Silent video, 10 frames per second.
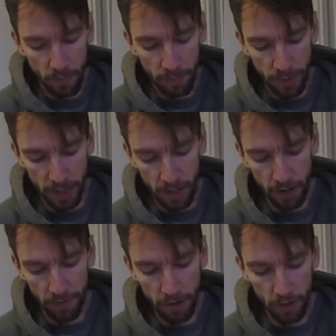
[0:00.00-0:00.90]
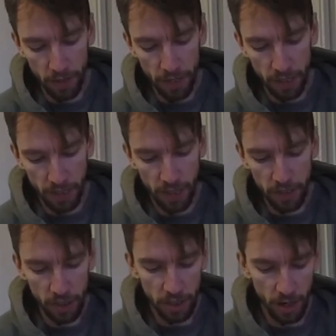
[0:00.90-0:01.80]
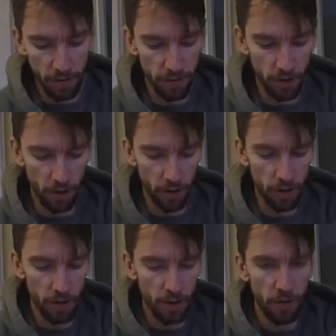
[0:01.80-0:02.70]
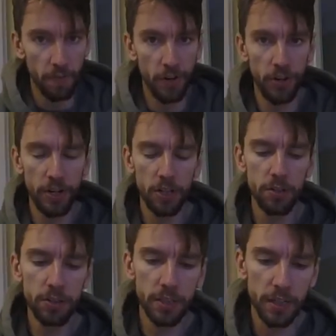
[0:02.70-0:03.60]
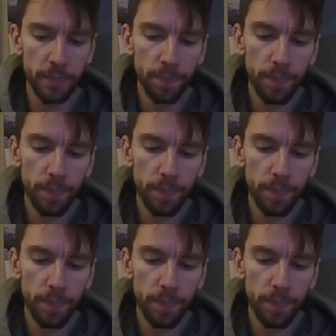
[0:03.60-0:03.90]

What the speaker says: But if you look at the kitchen knife here very closely,